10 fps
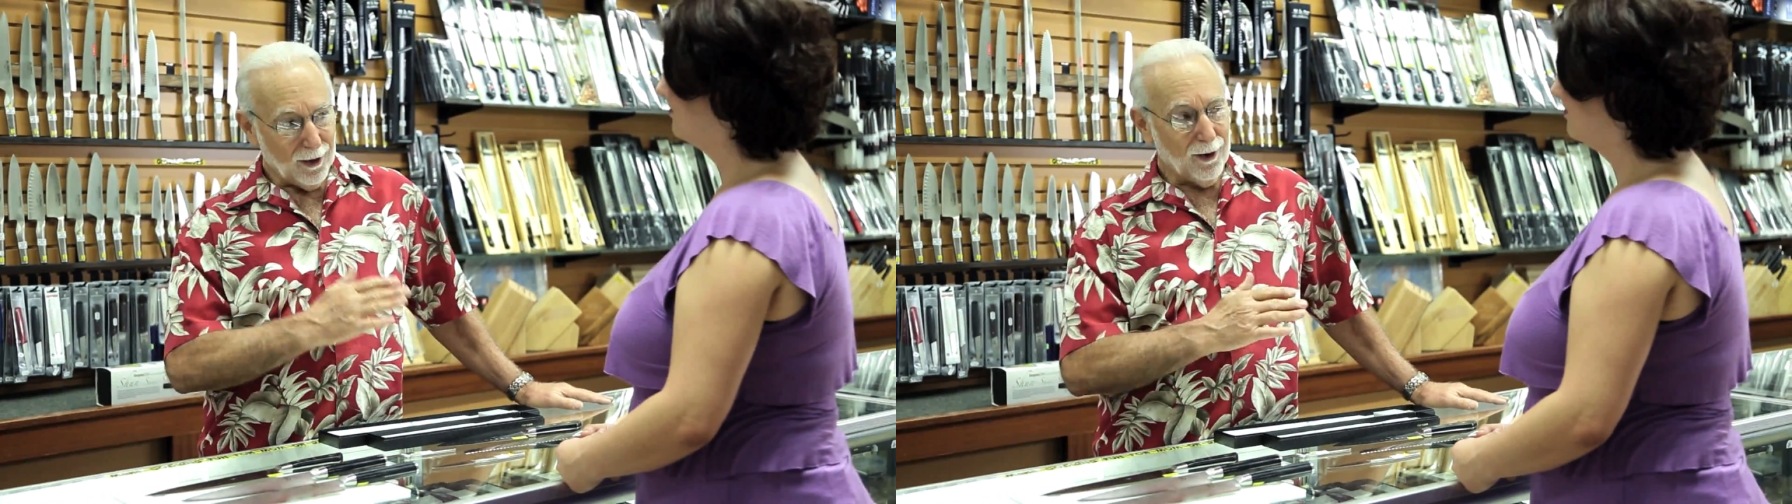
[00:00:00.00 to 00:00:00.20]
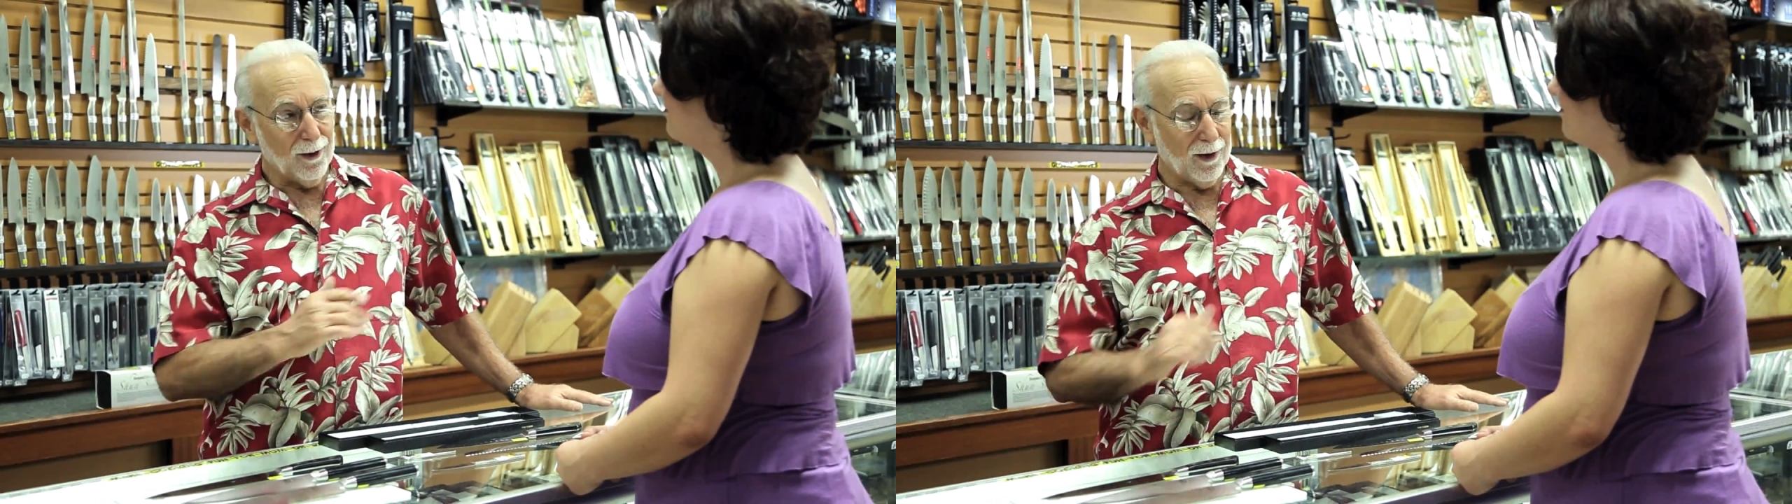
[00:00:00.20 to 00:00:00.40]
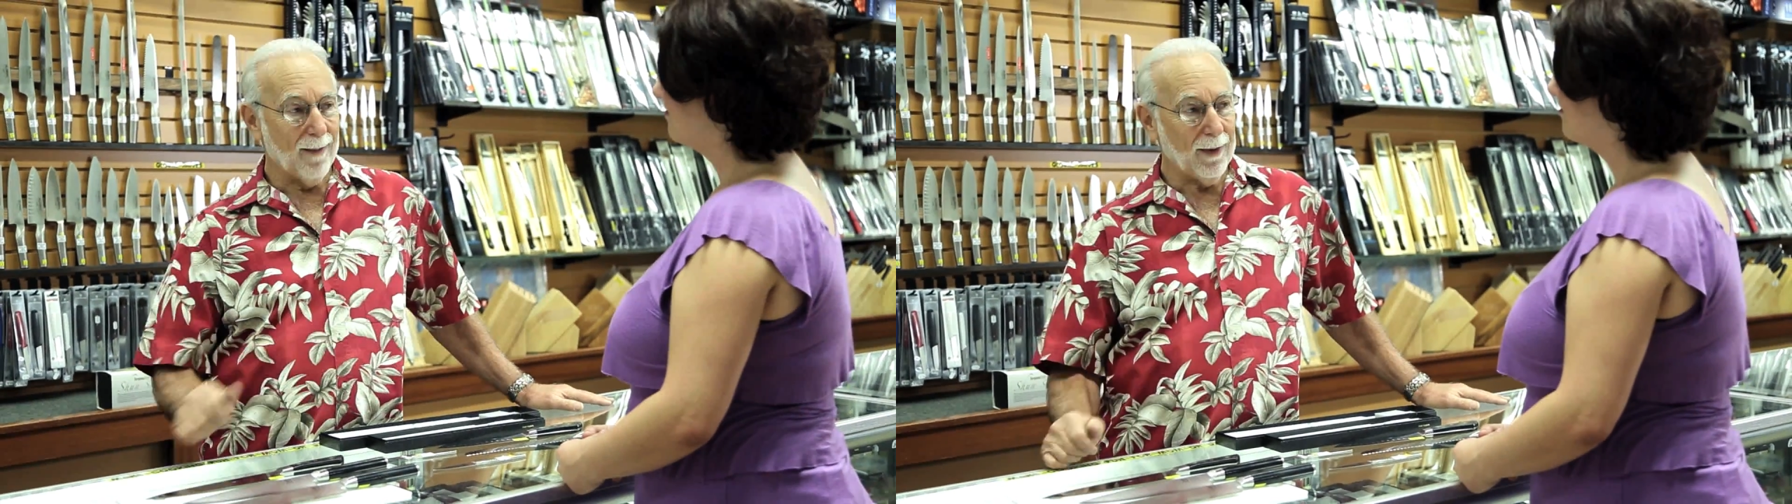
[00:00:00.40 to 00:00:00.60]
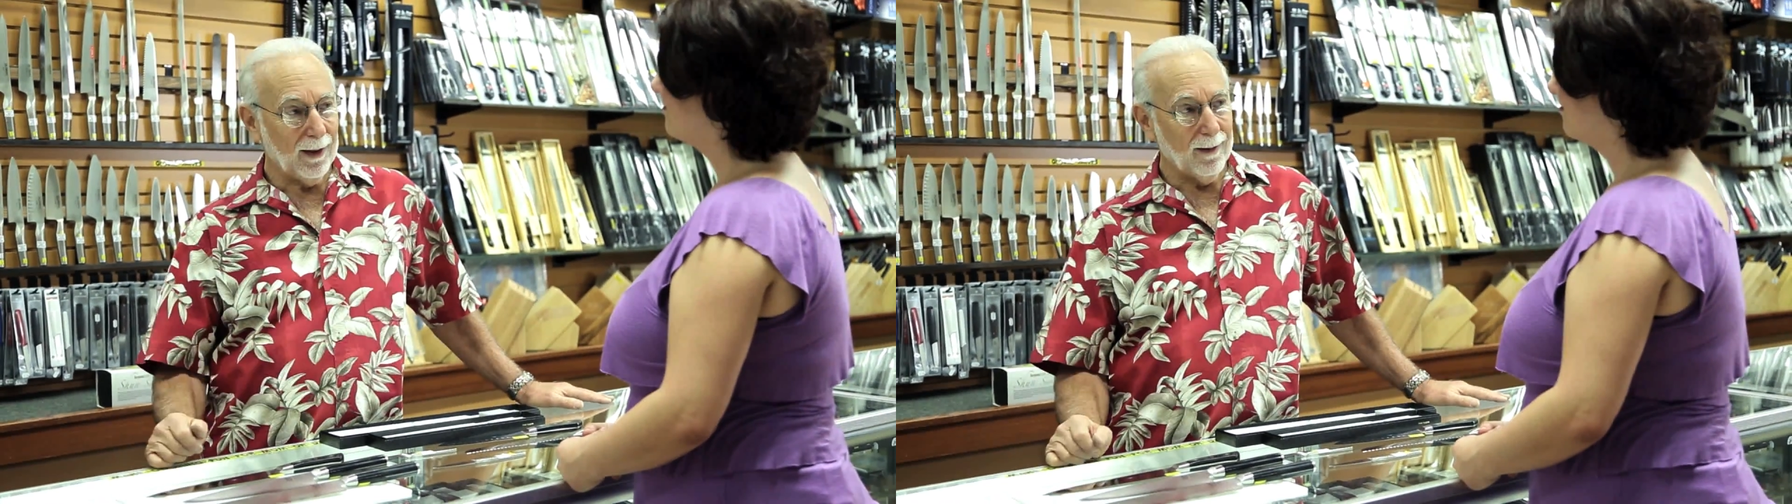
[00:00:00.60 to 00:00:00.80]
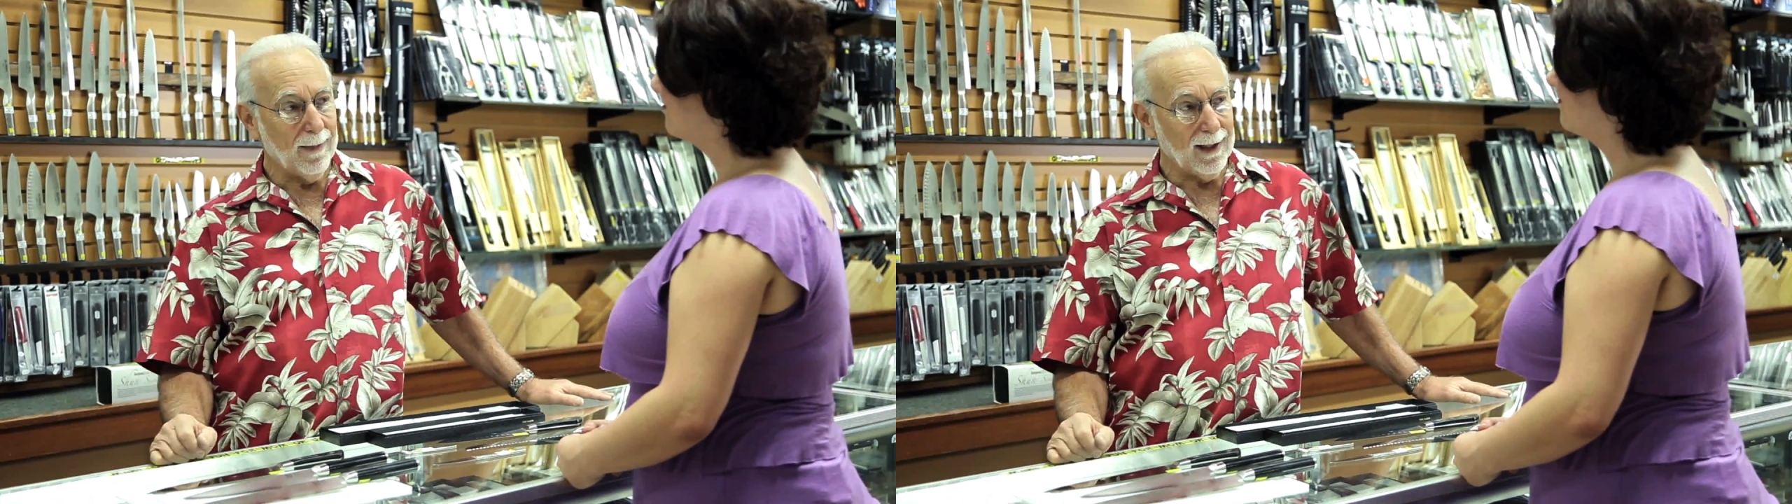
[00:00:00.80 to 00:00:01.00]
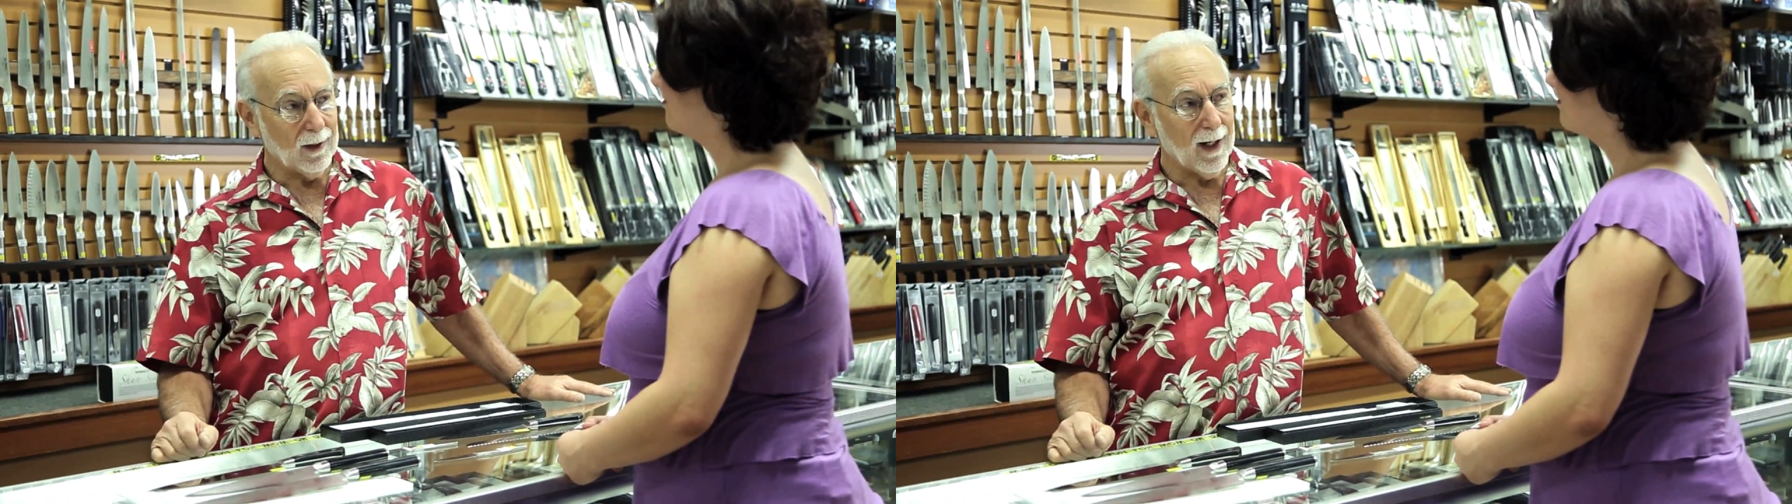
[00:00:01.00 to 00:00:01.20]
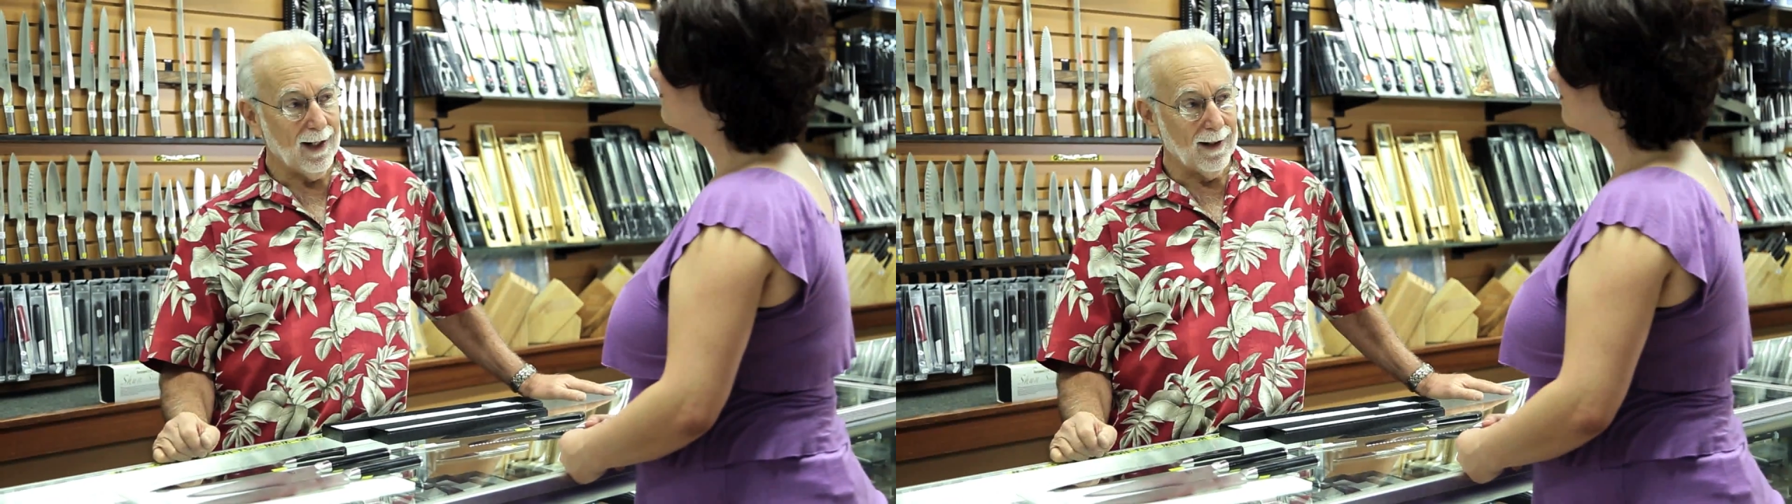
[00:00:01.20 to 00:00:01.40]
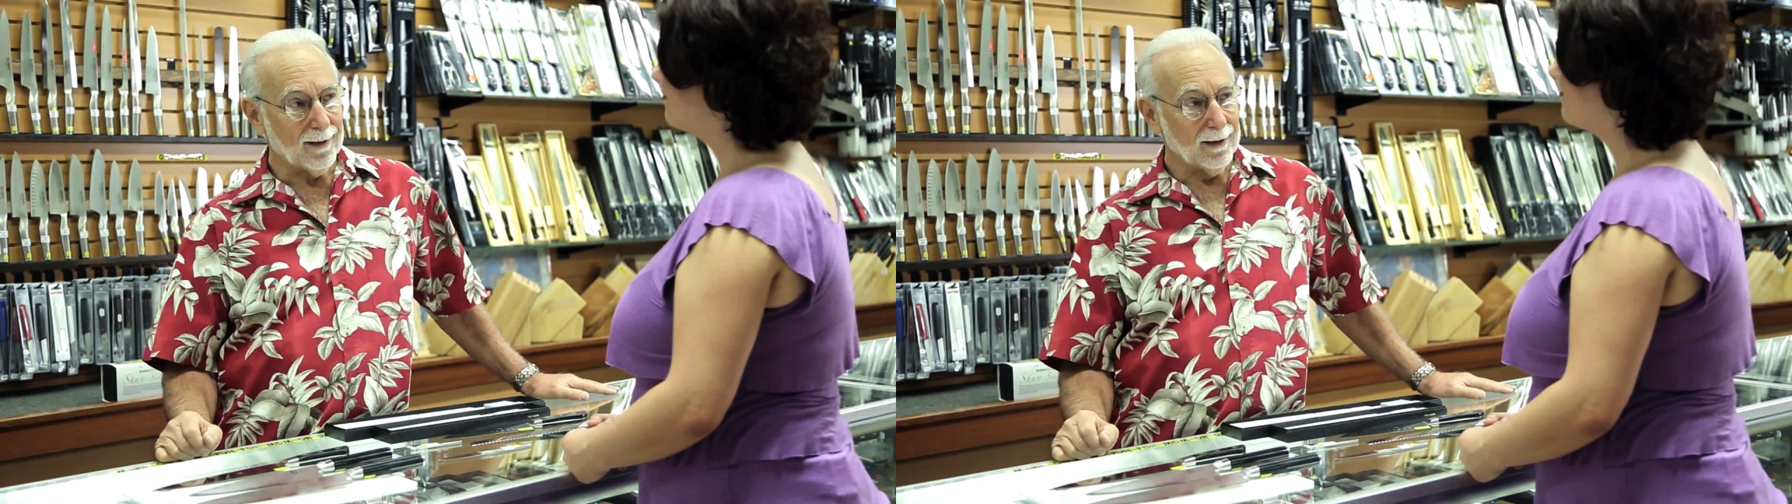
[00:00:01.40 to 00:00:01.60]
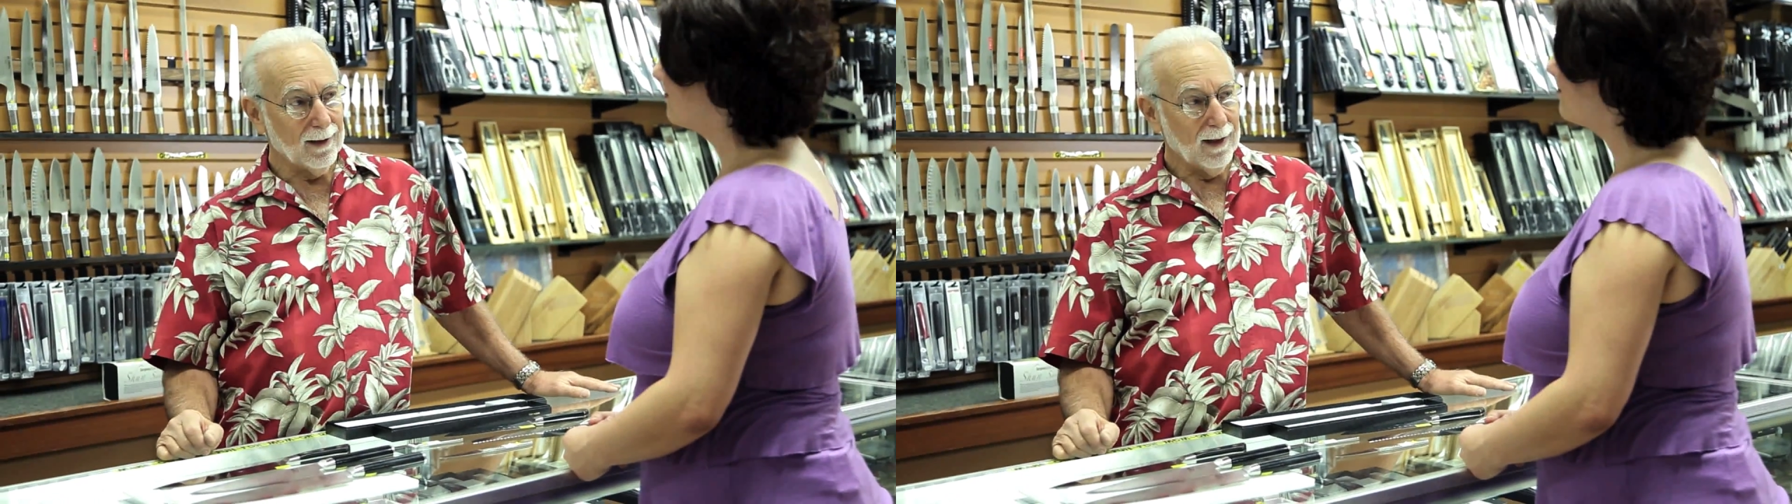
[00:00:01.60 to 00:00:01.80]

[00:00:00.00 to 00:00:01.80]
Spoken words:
to do something to maintain it.